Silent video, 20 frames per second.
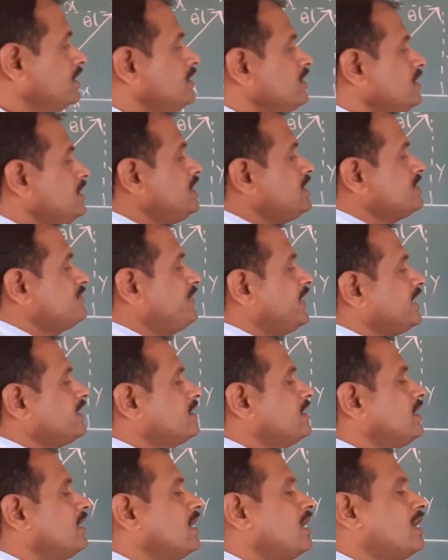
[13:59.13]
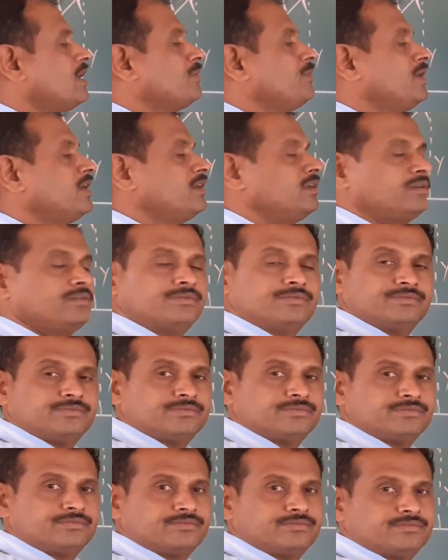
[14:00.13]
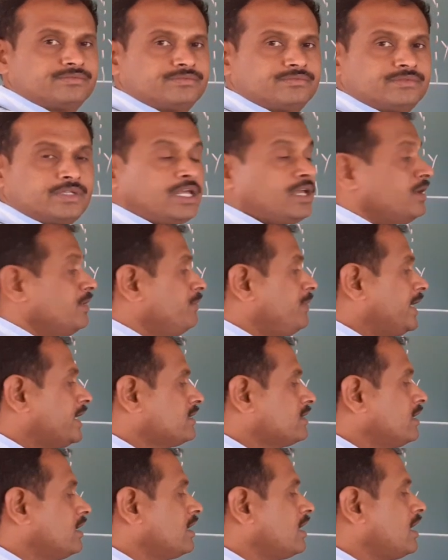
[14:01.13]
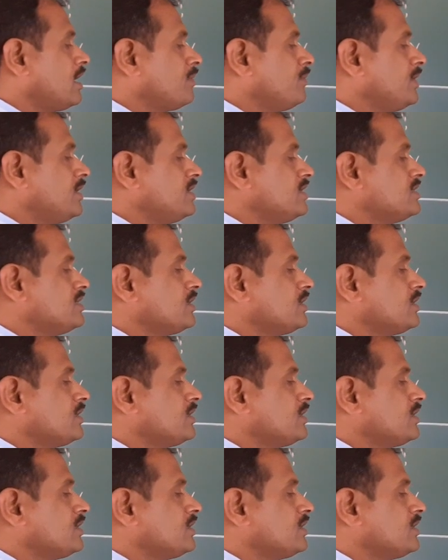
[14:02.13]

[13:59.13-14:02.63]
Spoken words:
is vector r1. Vector r1 is